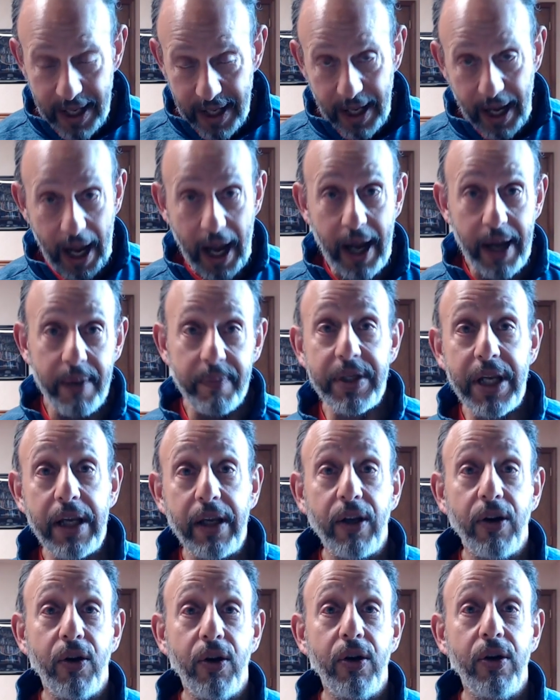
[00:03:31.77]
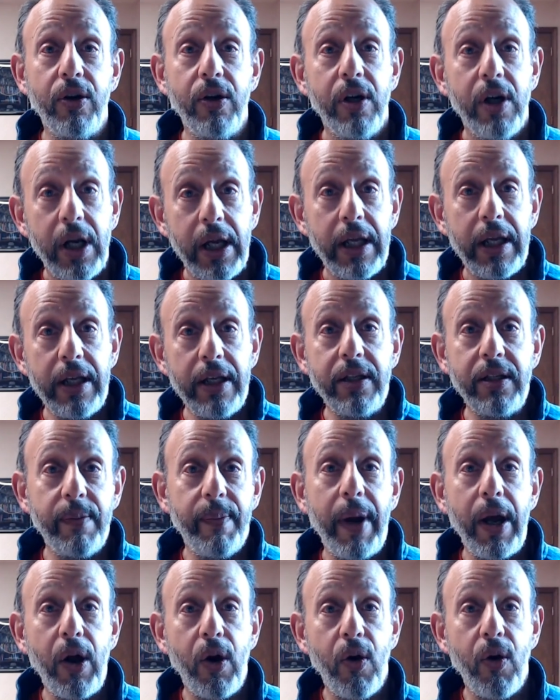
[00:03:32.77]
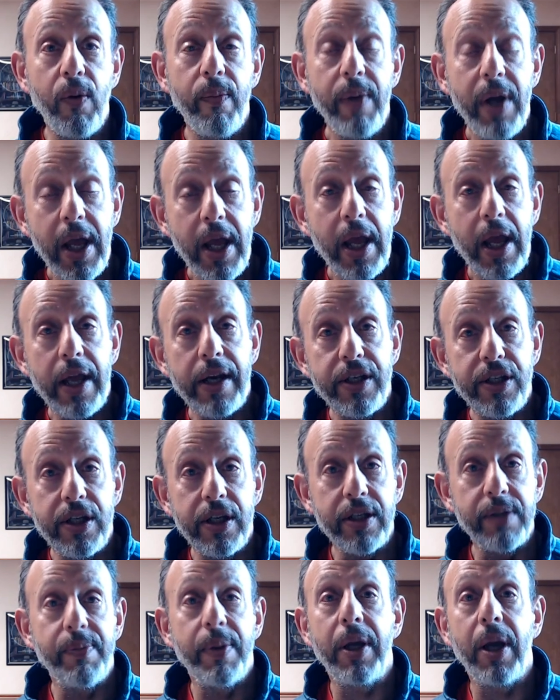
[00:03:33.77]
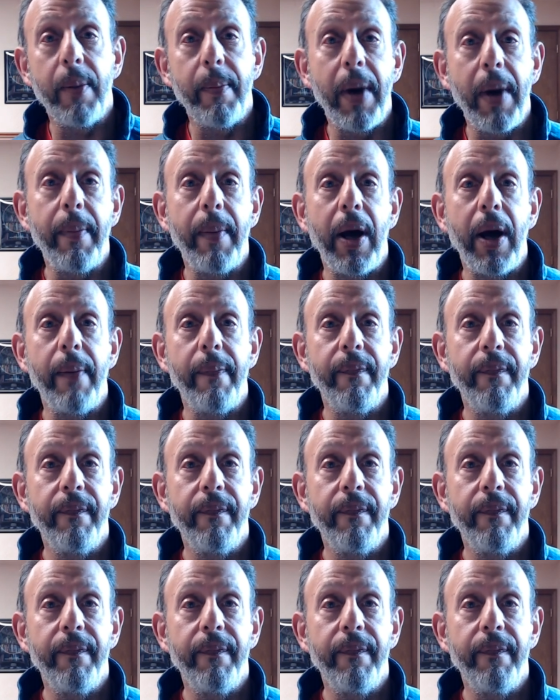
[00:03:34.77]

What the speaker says: I am taking her into my home and she has become my mom."